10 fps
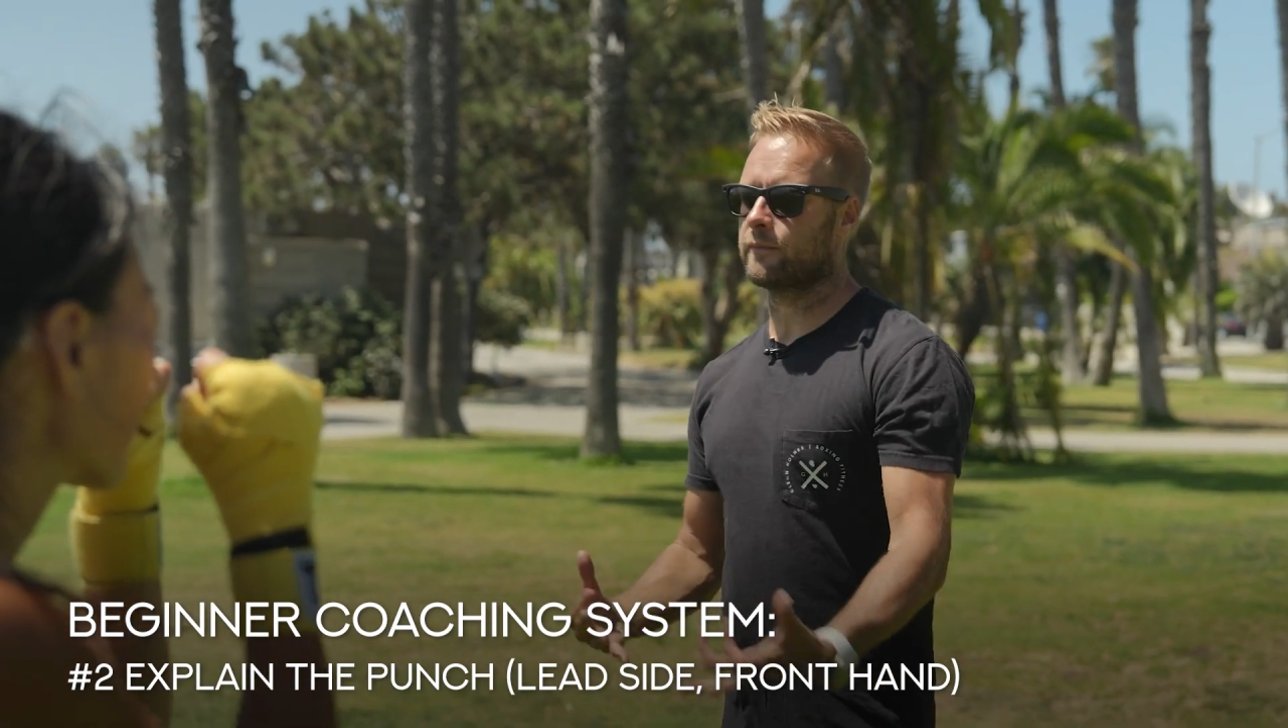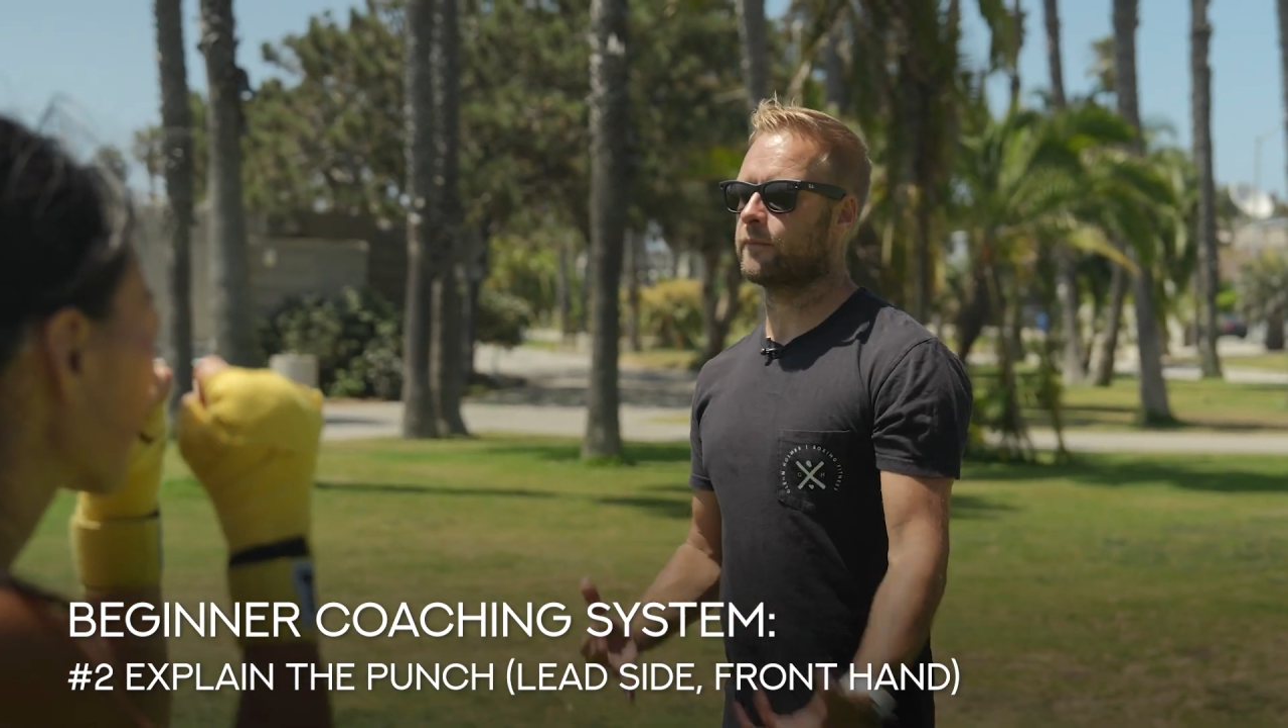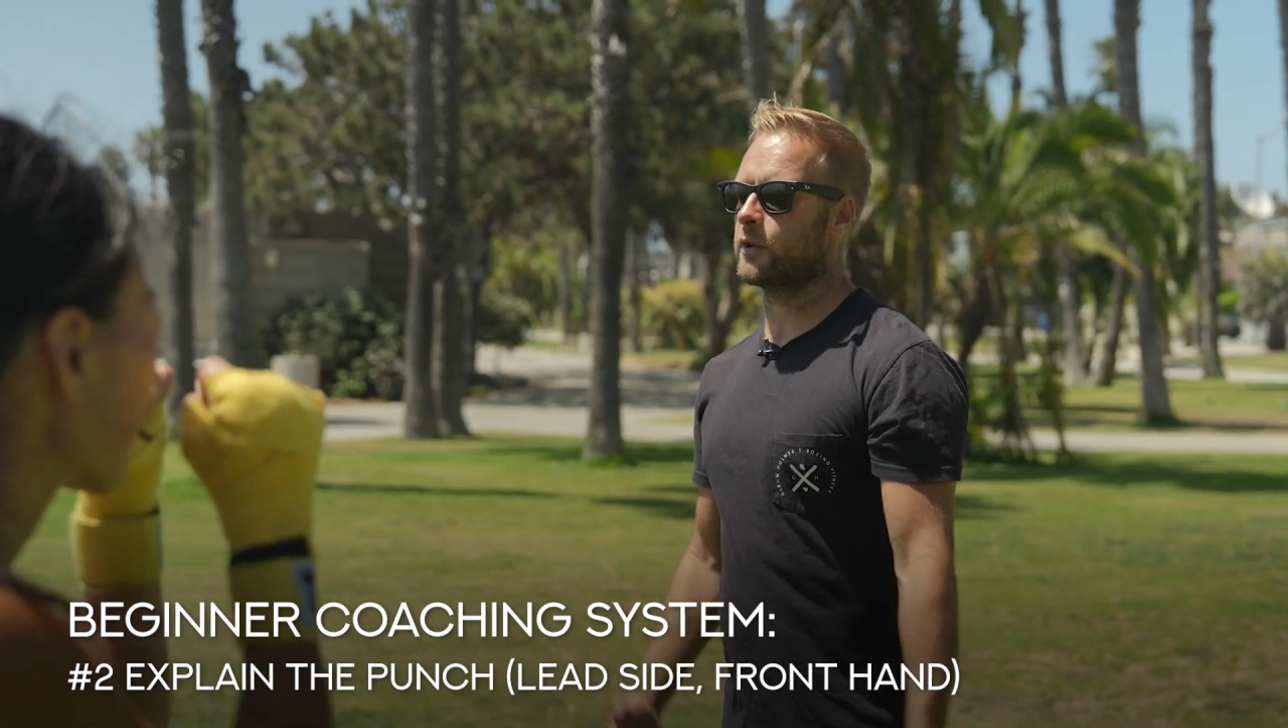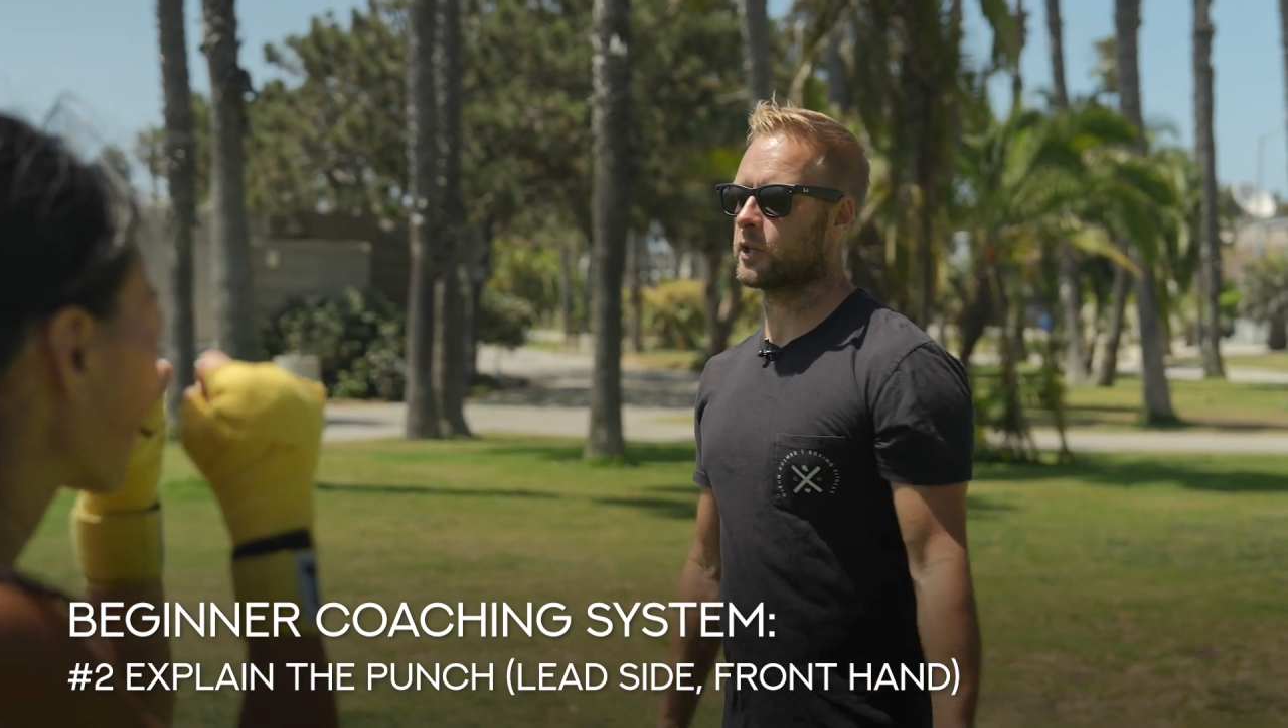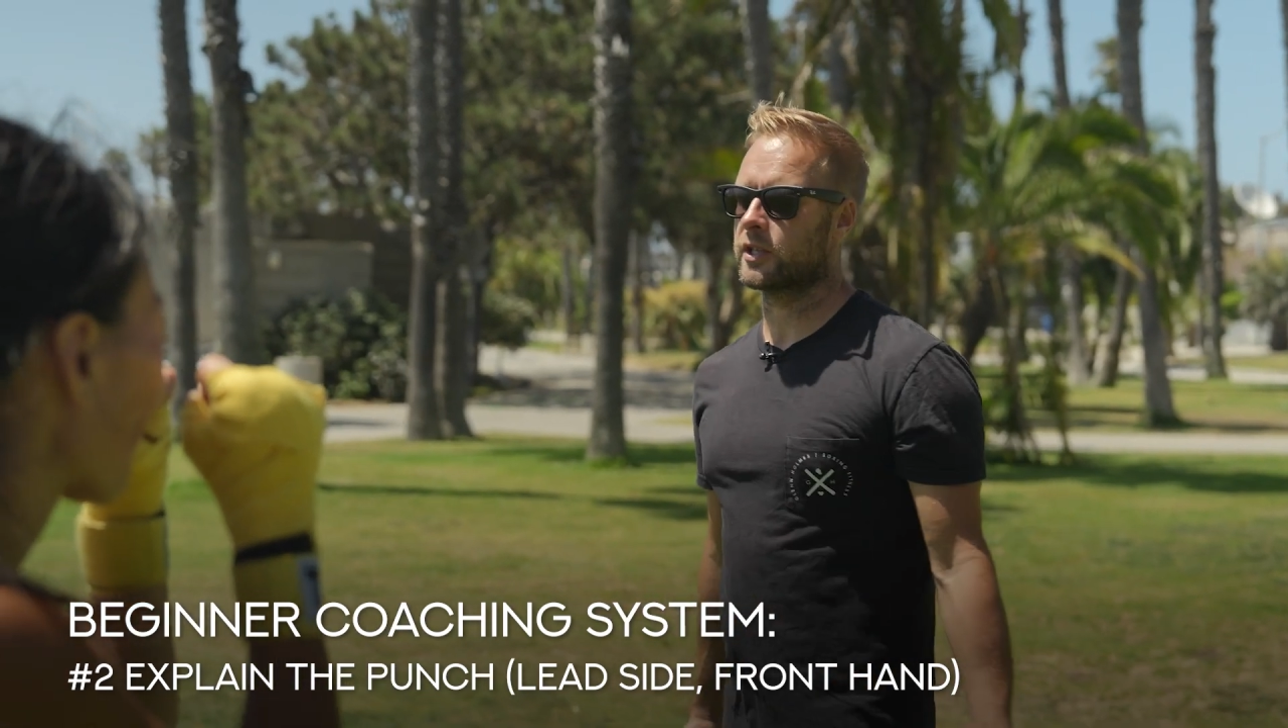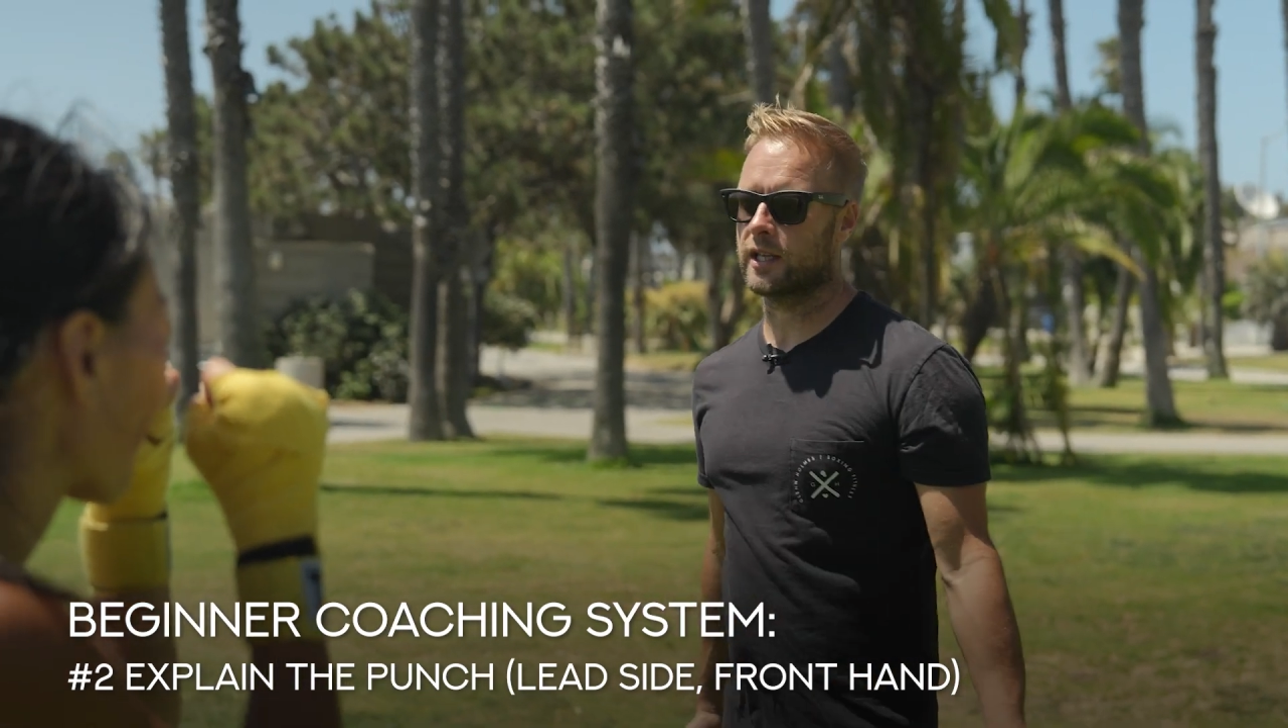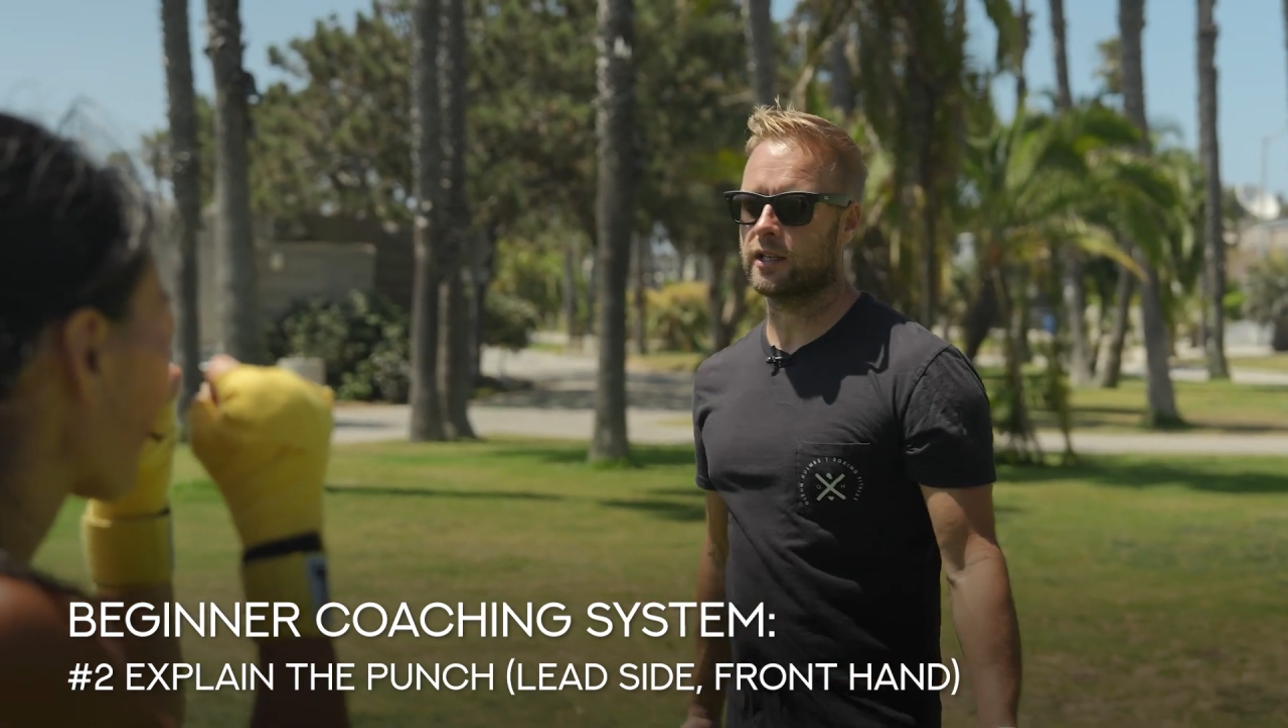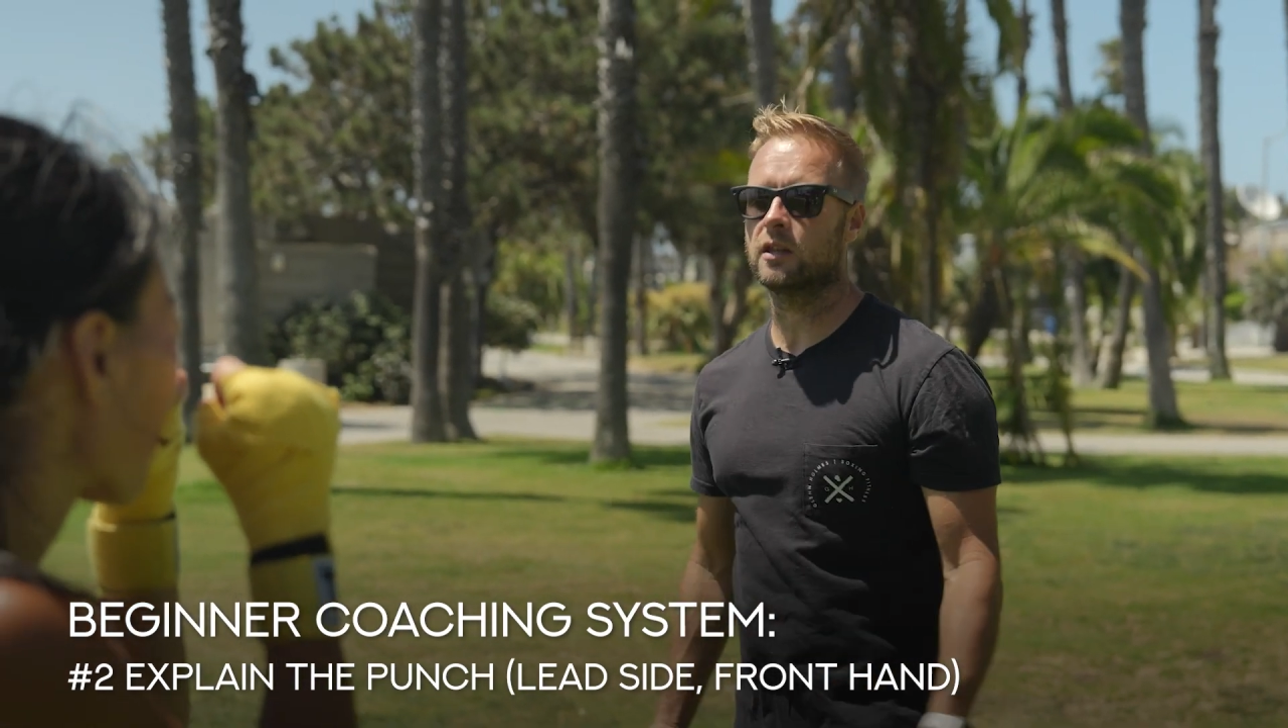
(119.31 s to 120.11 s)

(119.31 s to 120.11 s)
first thing,